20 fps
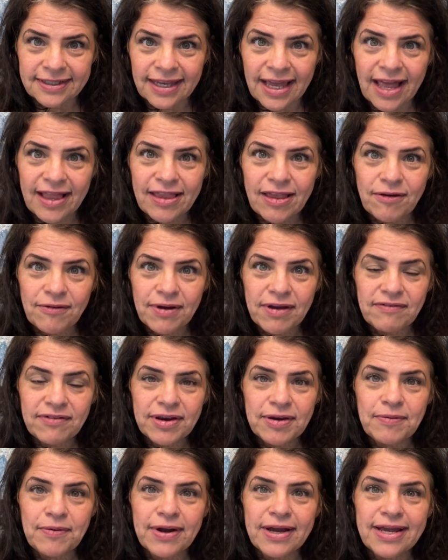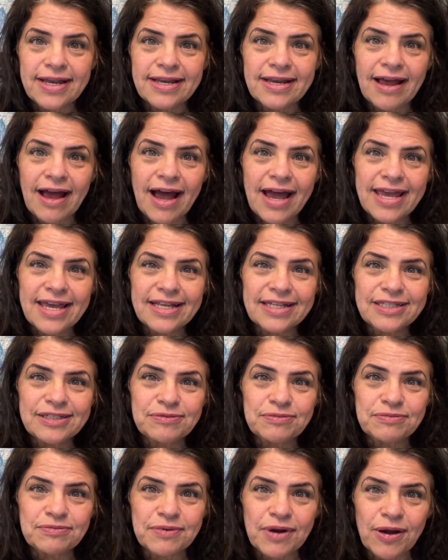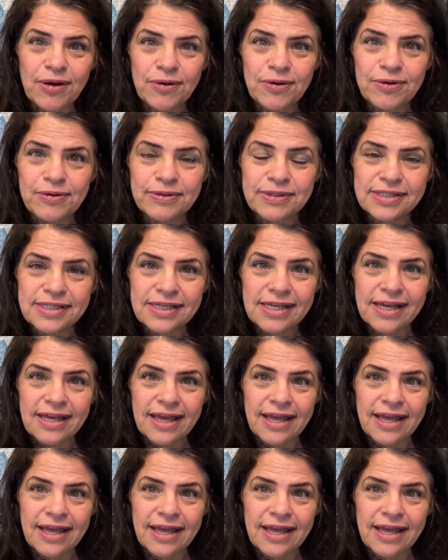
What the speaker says: Hello everyone. Hi, it's Rose.